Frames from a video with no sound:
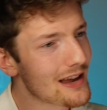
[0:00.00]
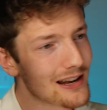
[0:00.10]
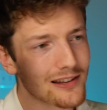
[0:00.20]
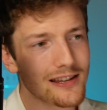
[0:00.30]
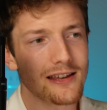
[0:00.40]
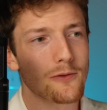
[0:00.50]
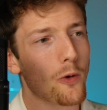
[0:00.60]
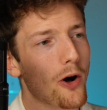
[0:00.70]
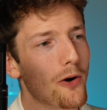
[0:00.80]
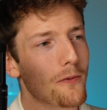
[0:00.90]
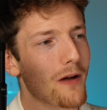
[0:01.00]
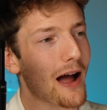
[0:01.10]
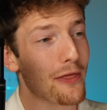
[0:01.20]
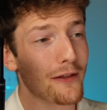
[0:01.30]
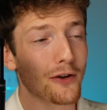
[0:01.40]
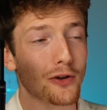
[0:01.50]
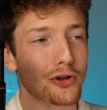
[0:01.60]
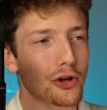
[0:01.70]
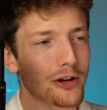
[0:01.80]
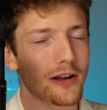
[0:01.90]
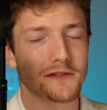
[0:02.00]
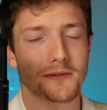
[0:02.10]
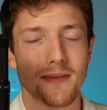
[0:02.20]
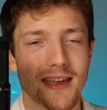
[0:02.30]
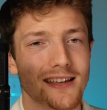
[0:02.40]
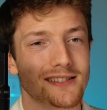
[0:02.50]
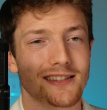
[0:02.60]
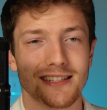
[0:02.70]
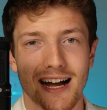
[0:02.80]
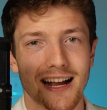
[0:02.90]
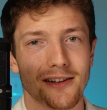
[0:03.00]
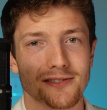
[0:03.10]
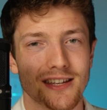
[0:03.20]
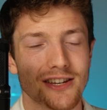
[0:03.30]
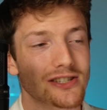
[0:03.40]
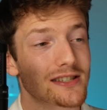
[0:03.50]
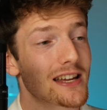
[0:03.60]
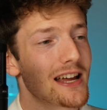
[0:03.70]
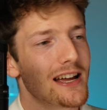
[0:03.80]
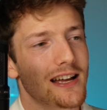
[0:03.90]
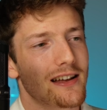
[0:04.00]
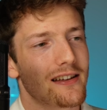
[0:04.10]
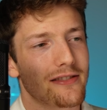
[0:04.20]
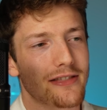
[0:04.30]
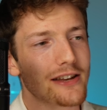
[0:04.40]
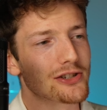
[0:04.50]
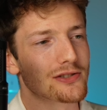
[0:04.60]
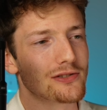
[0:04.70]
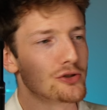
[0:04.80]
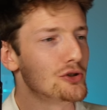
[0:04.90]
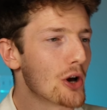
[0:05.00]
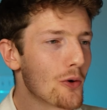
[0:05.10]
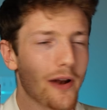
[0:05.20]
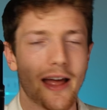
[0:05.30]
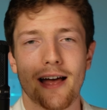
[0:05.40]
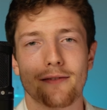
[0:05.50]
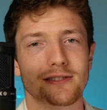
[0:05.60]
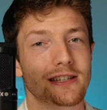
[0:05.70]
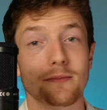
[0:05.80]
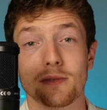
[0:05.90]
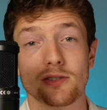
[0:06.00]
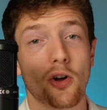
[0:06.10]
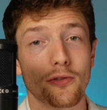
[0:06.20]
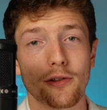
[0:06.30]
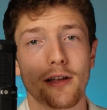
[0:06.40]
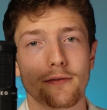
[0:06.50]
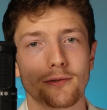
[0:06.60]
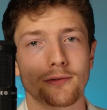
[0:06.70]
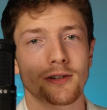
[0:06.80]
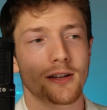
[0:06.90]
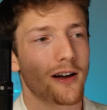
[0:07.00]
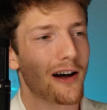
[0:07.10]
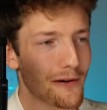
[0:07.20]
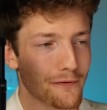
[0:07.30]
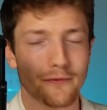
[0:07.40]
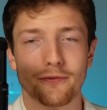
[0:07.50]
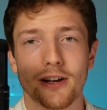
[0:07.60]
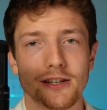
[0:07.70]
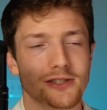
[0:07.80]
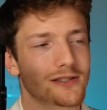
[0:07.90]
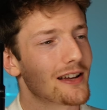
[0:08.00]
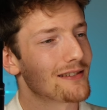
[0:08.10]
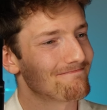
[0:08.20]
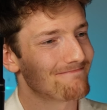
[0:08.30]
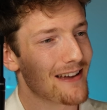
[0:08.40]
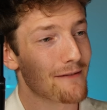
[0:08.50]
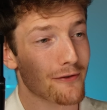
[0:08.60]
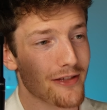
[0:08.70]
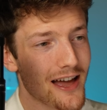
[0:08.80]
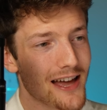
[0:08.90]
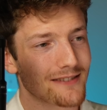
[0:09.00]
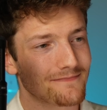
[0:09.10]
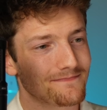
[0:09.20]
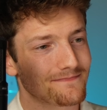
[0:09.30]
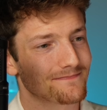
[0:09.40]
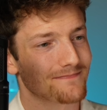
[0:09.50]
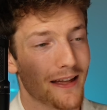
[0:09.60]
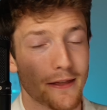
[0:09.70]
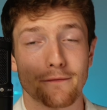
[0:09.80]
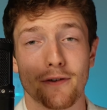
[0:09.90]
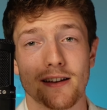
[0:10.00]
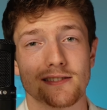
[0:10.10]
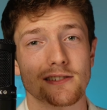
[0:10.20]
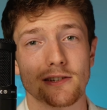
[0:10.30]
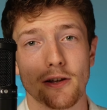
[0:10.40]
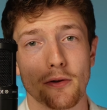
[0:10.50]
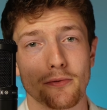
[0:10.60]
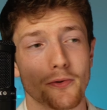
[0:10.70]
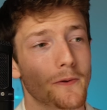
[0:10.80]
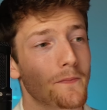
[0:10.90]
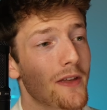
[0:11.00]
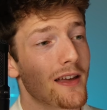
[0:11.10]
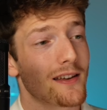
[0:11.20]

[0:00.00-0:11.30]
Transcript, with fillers: Italy, well, I think they're good enough to make it to the knockout stages. They just don't have a team that's on the level of the French. And for that, I think France is going to go through.